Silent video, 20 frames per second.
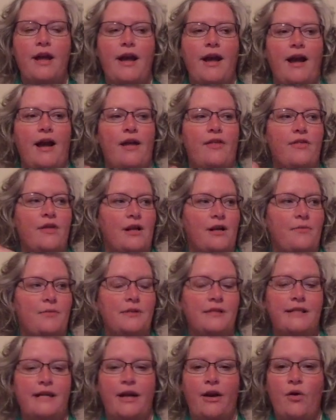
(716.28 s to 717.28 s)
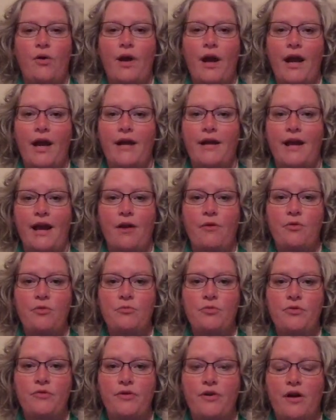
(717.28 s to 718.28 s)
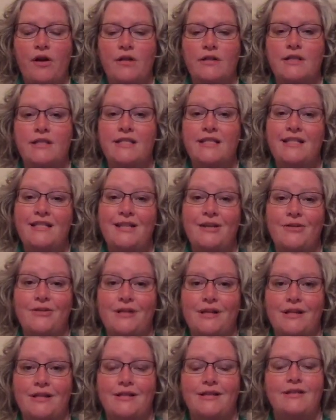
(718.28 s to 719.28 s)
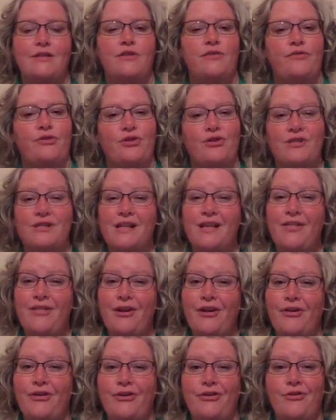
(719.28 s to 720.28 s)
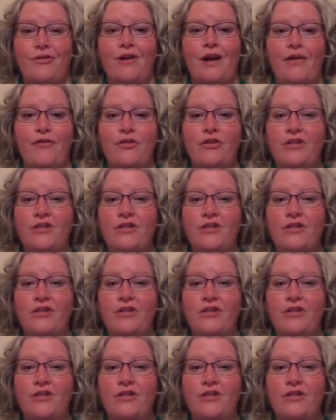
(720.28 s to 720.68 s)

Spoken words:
And then I would say, okay, now we're moving on to detail sentences. If you're sitting there and you don't have your